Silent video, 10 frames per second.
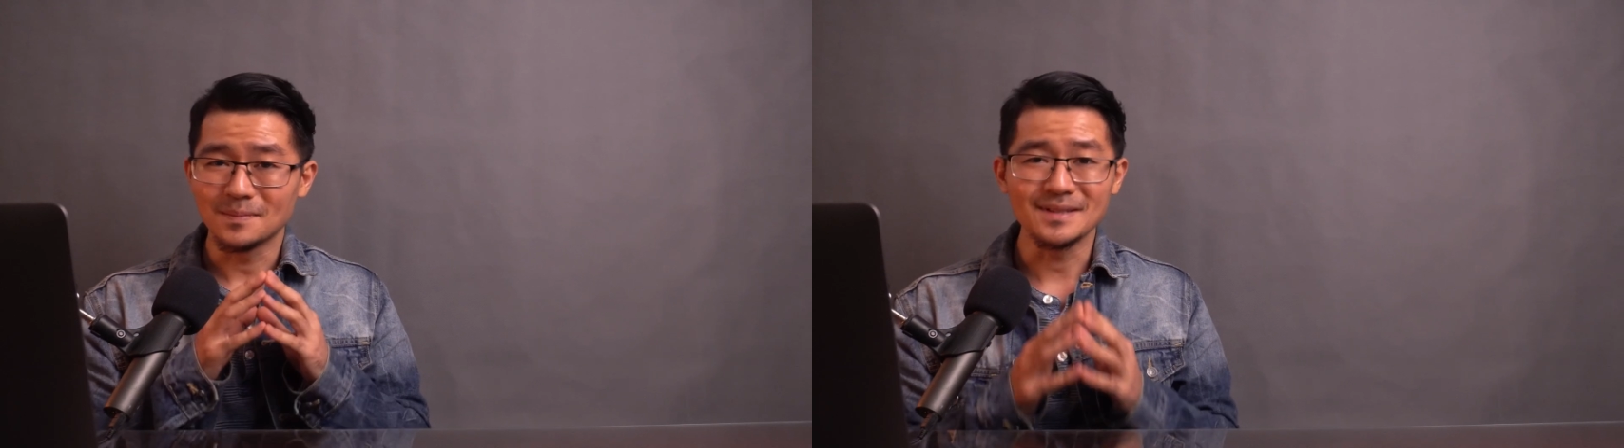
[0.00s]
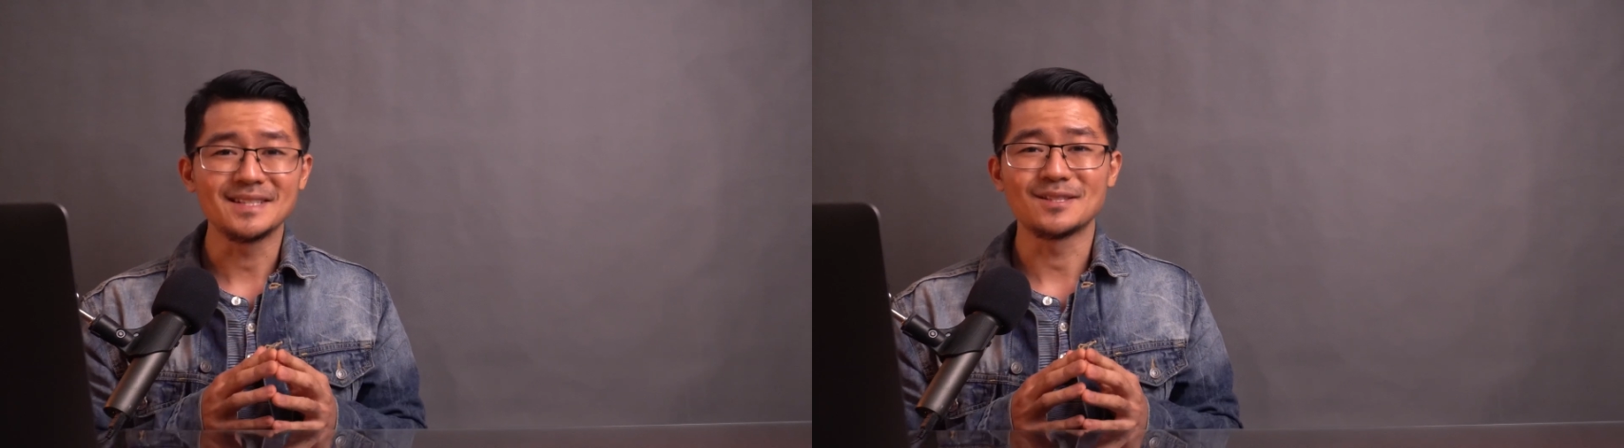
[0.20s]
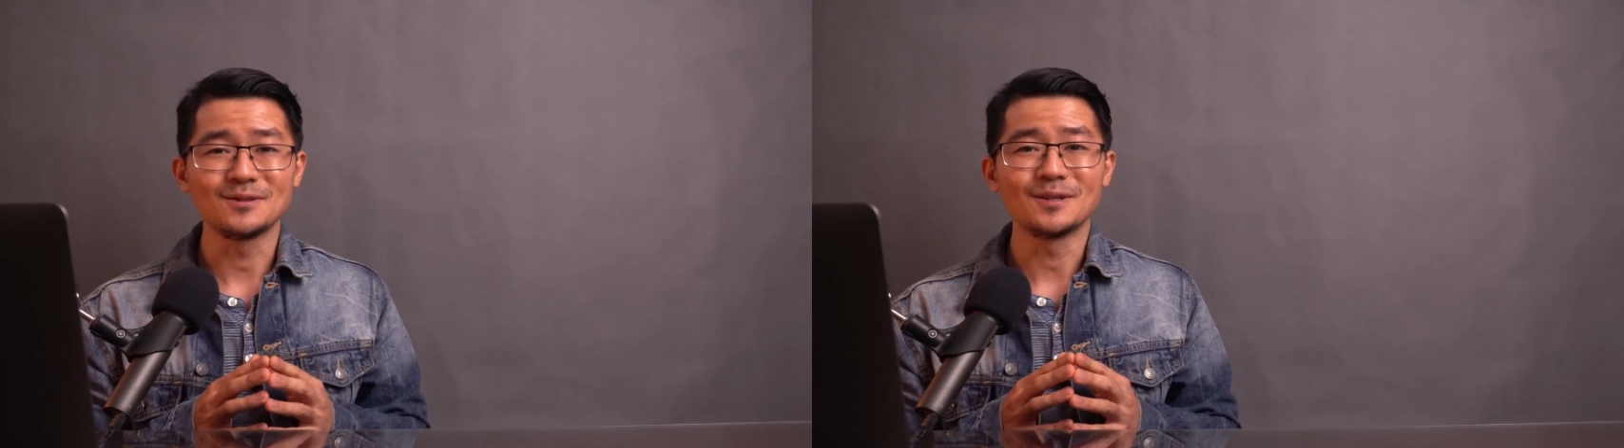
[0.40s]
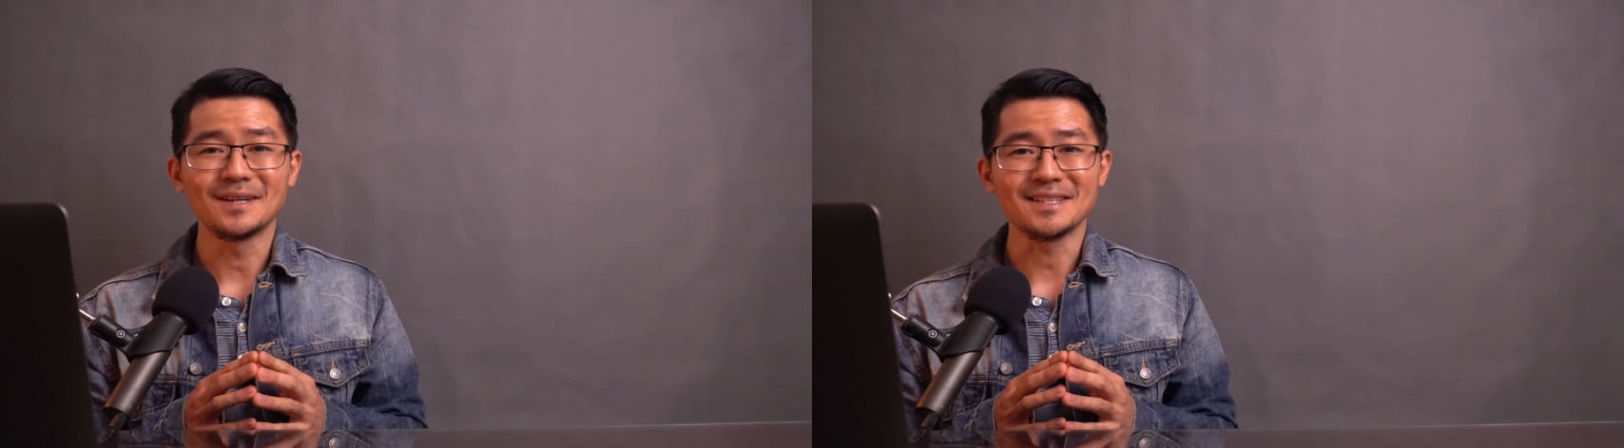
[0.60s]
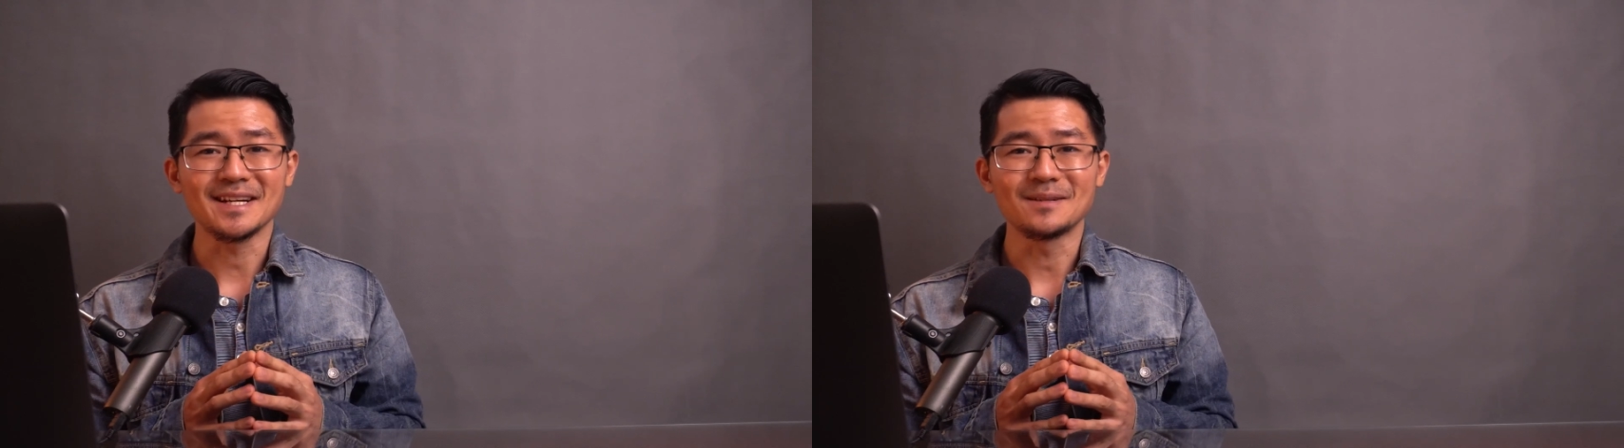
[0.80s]
please do
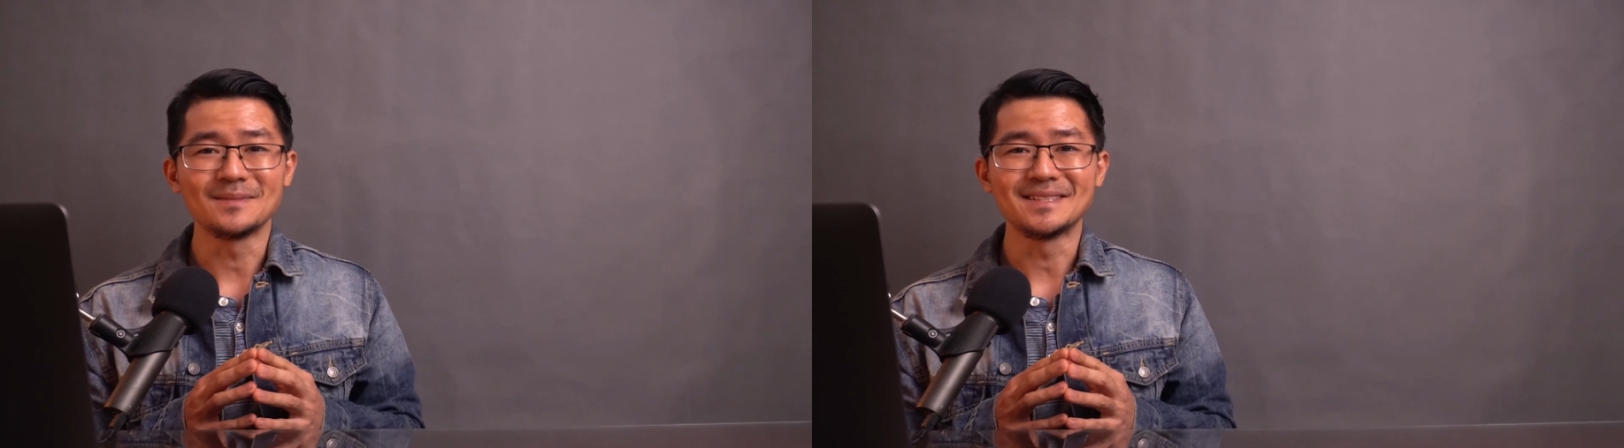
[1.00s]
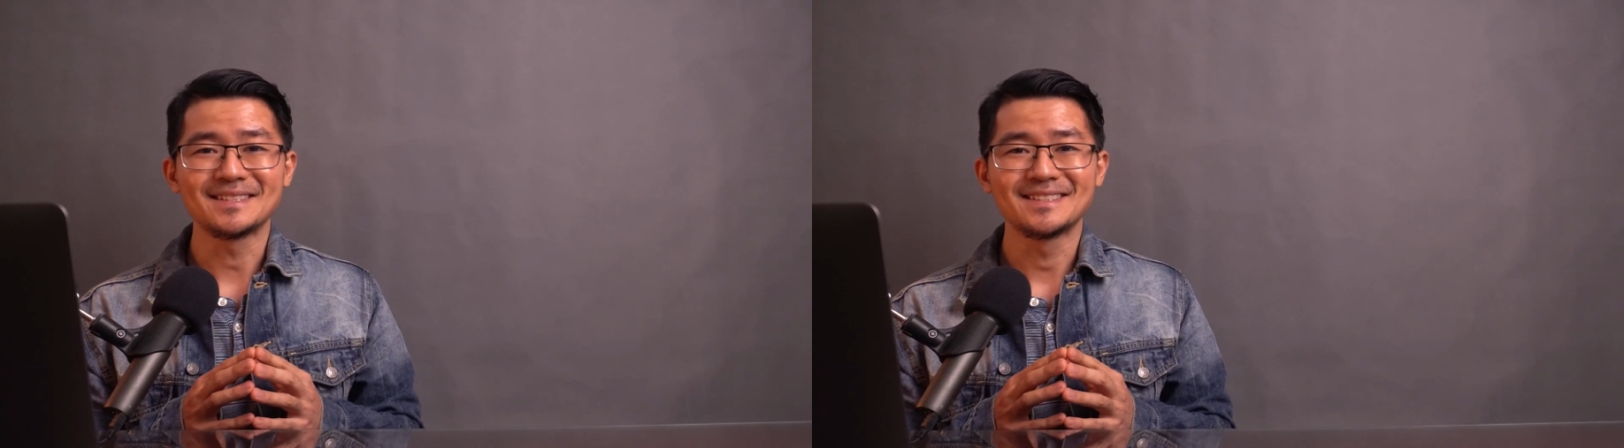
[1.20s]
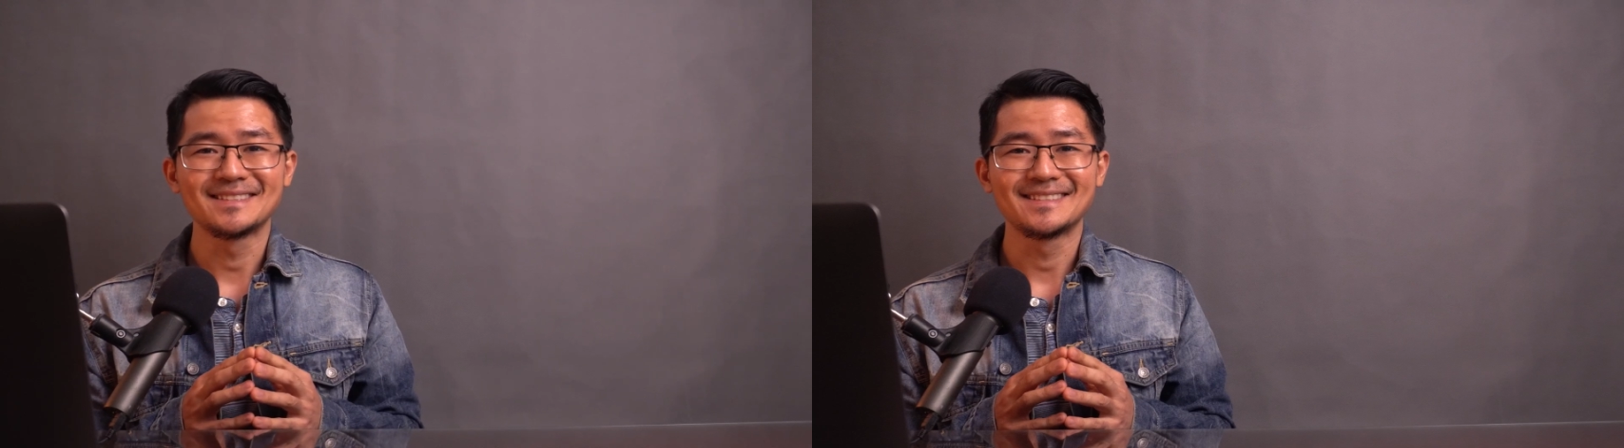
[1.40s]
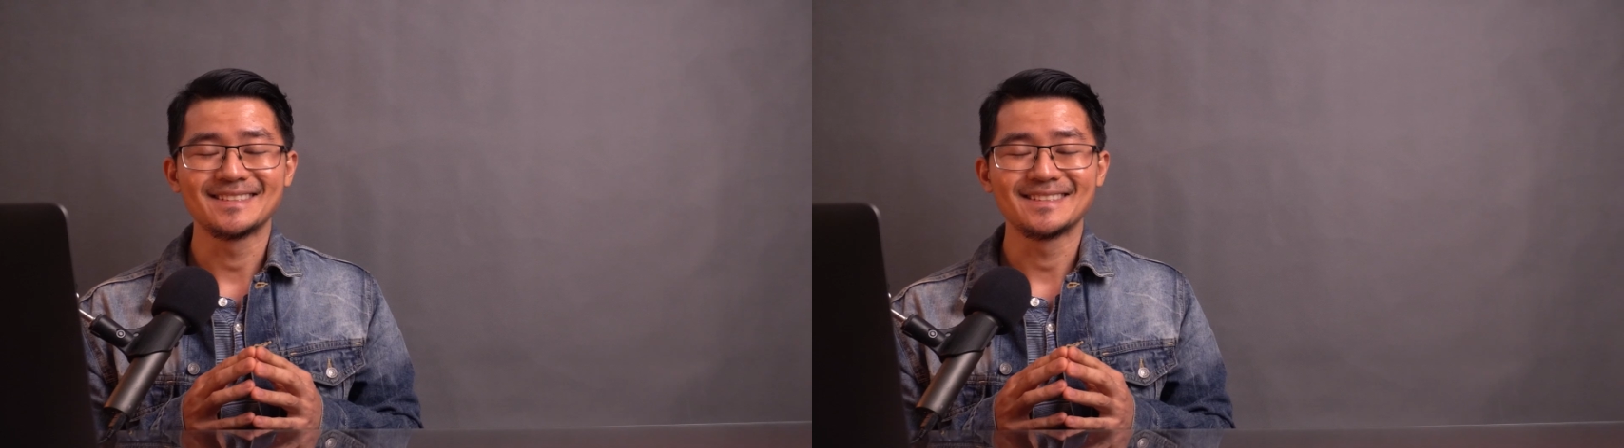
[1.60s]
your assignment.